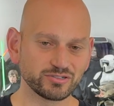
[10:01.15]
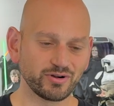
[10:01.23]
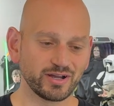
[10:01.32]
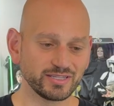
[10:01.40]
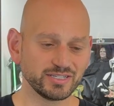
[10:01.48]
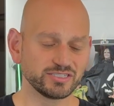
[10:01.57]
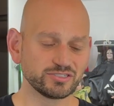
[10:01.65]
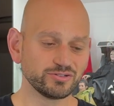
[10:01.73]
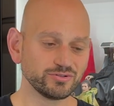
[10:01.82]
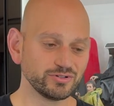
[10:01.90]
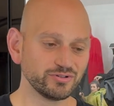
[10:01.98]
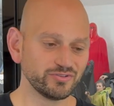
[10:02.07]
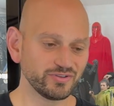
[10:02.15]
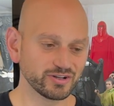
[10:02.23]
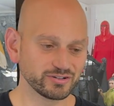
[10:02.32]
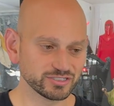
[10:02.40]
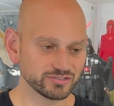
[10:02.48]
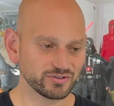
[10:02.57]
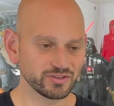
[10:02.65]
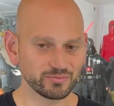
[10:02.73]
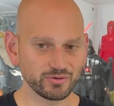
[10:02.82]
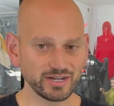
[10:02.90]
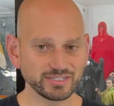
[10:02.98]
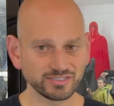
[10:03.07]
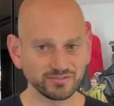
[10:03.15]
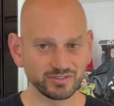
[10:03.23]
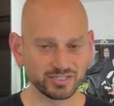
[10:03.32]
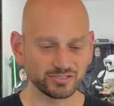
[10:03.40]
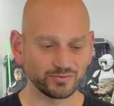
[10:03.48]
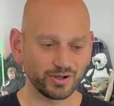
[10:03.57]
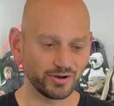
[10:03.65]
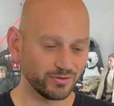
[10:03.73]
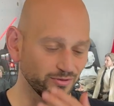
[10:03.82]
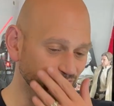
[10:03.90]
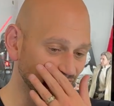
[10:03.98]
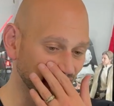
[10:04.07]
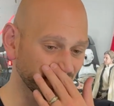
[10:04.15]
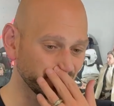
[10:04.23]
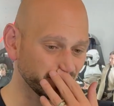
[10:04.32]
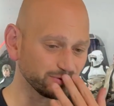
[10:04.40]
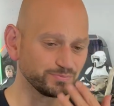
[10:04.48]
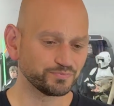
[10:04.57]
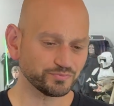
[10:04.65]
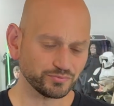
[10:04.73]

or at least two new figures, for the price of this one old figure.